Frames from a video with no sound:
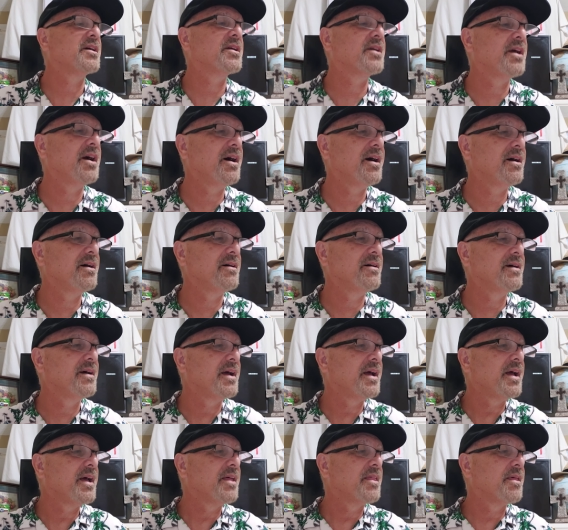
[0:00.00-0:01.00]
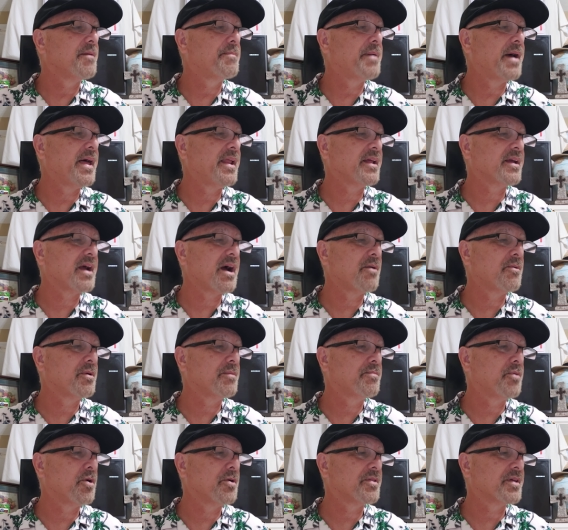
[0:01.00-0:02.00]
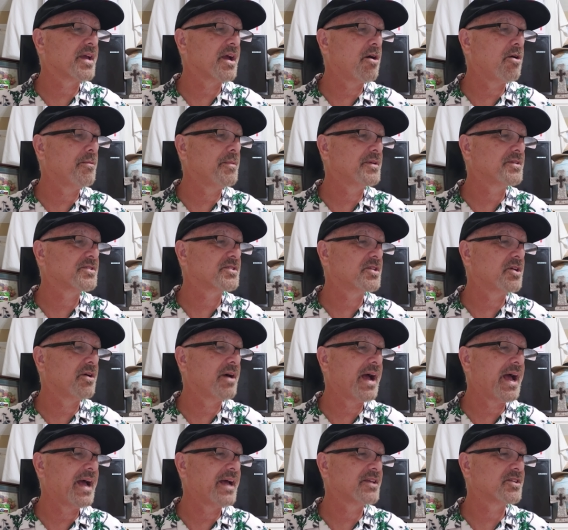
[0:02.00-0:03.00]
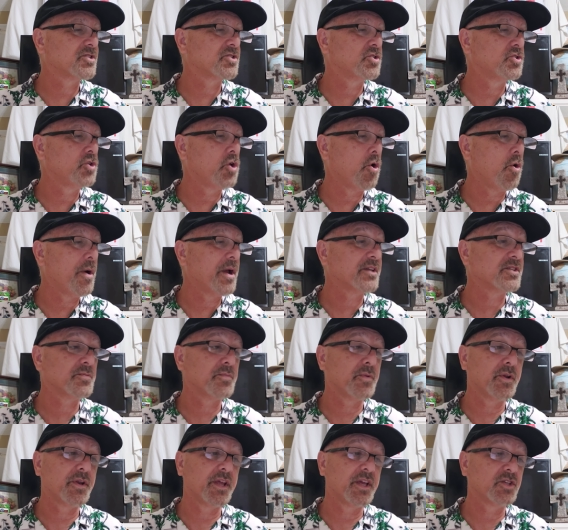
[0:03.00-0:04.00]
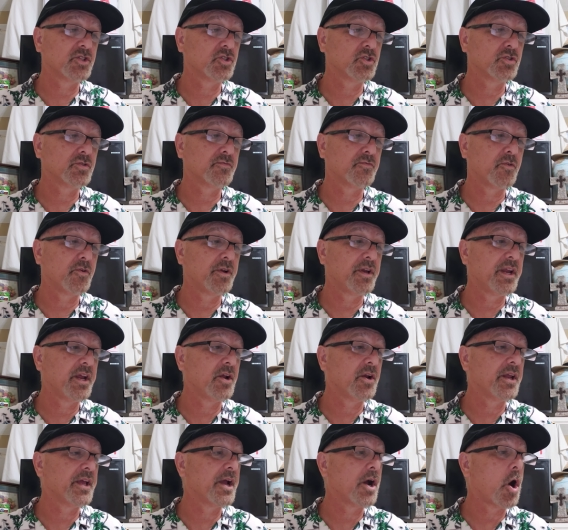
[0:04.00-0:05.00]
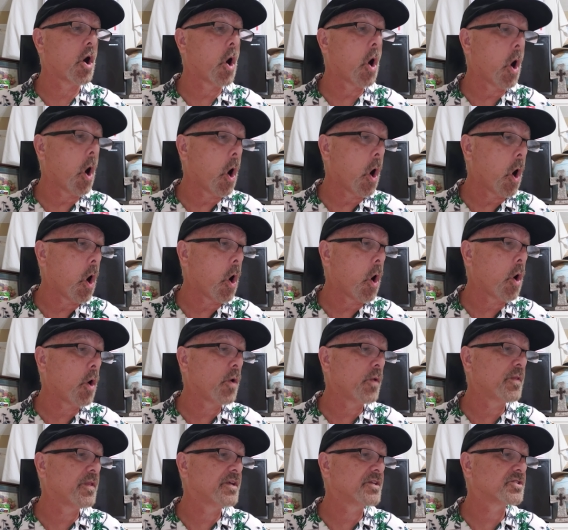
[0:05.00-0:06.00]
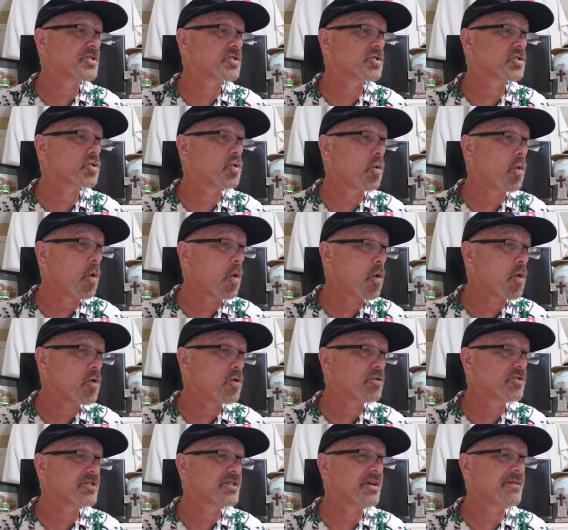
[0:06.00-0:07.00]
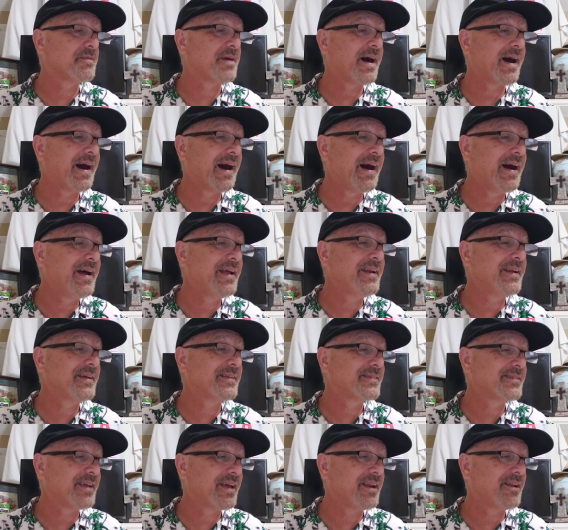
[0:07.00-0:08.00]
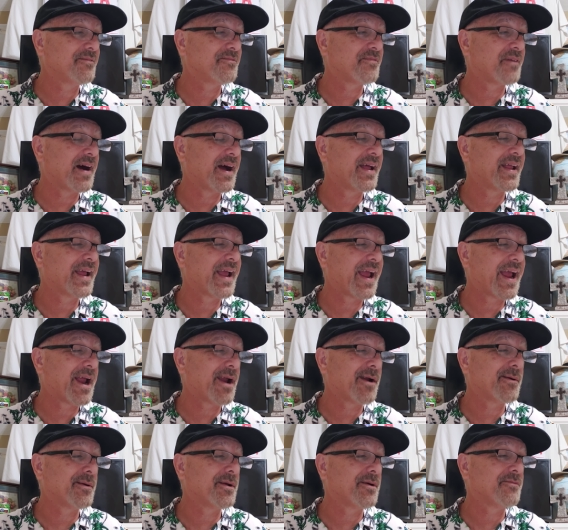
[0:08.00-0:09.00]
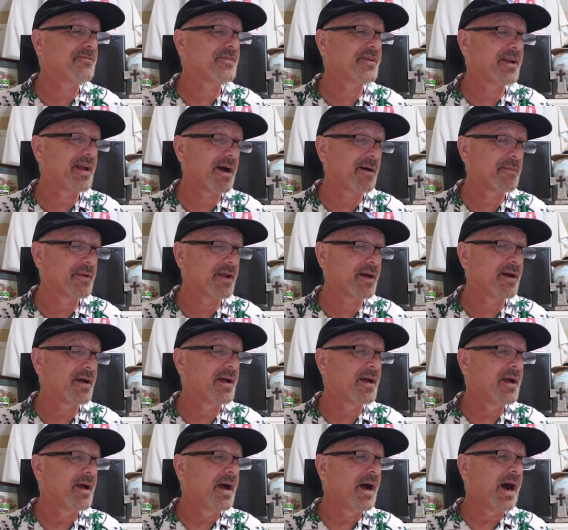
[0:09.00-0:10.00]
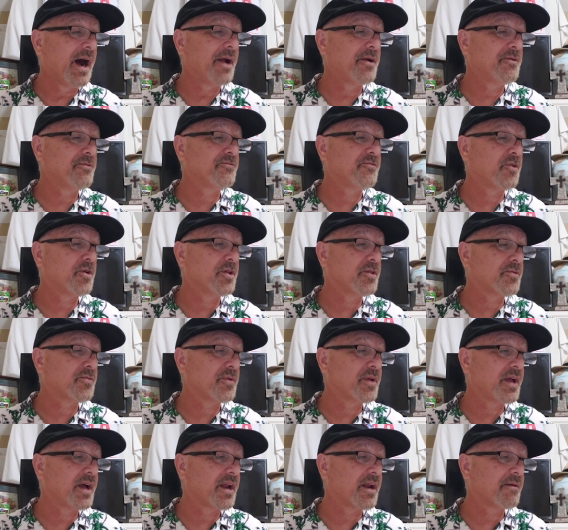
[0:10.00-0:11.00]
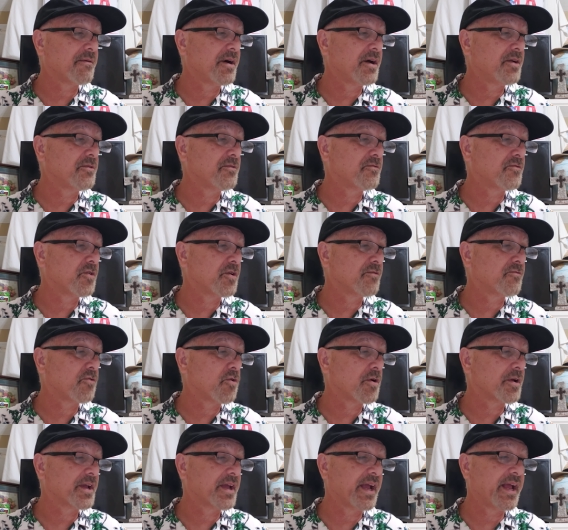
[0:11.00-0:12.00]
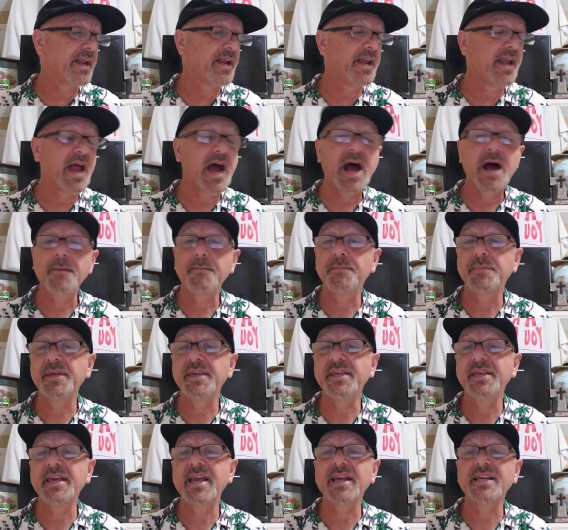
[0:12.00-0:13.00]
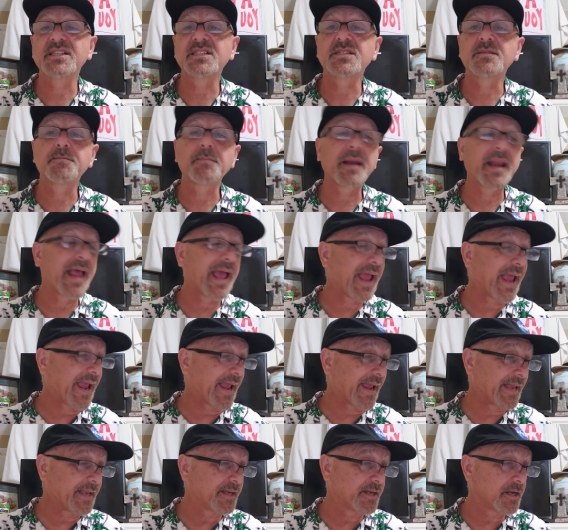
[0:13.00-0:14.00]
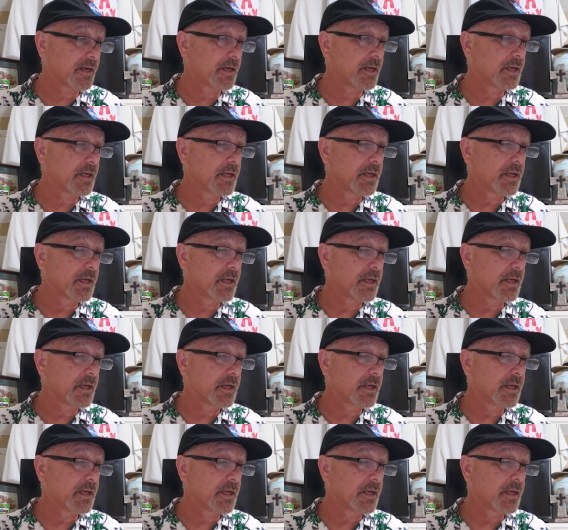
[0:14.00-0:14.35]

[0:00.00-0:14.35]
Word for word: uh, you go. The Pentagon report the government still has no explanations for nearly all the scores of unidentified aerial phenomena. 143 out of 144 cannot be explained.